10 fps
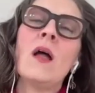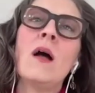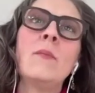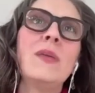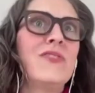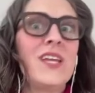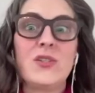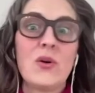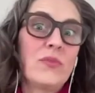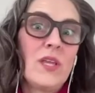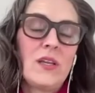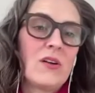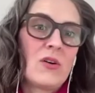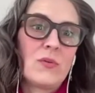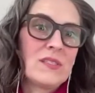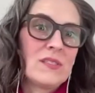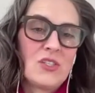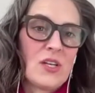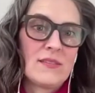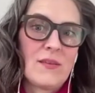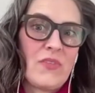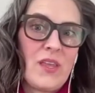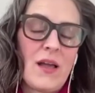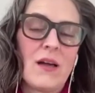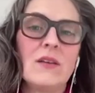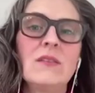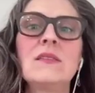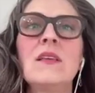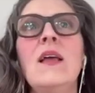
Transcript: If they don't, they can always suggest something else.